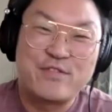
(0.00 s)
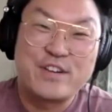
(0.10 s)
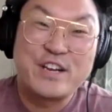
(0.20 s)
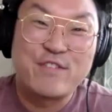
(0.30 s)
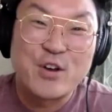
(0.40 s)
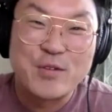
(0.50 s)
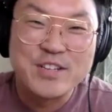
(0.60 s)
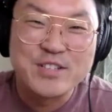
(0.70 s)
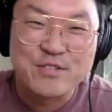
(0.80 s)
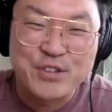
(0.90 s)
free flow
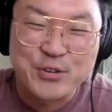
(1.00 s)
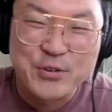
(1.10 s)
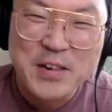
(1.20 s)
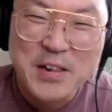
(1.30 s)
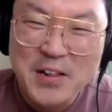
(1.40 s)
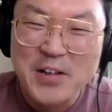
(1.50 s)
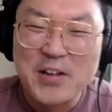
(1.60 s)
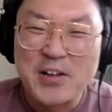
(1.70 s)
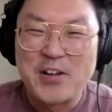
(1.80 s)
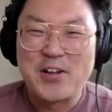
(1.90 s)
interview
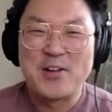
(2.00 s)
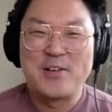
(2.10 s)
um,